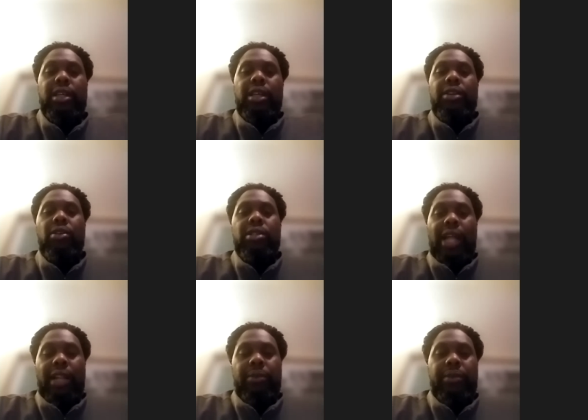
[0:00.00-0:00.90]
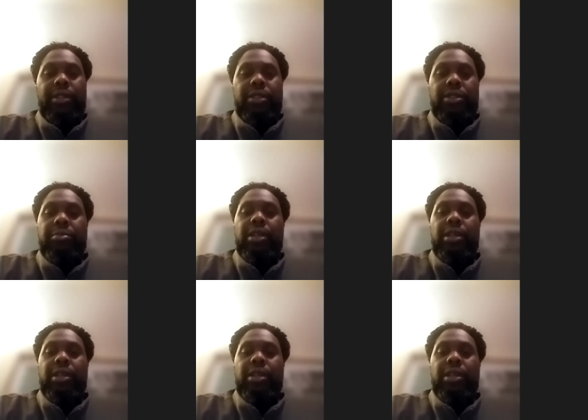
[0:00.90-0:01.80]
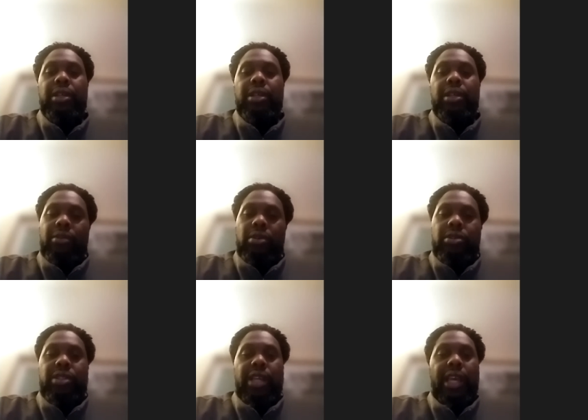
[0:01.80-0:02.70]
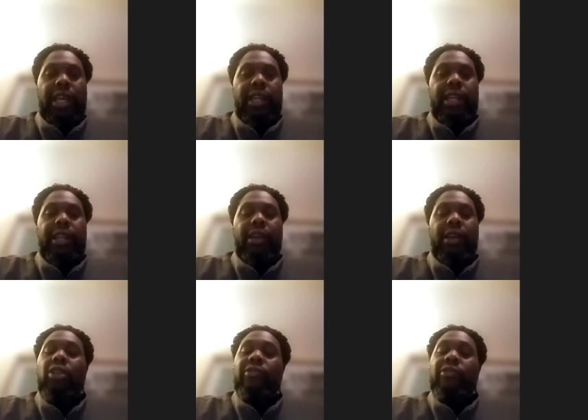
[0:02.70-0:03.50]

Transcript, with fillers: know exactly where they should be, know how to rotate, and they all are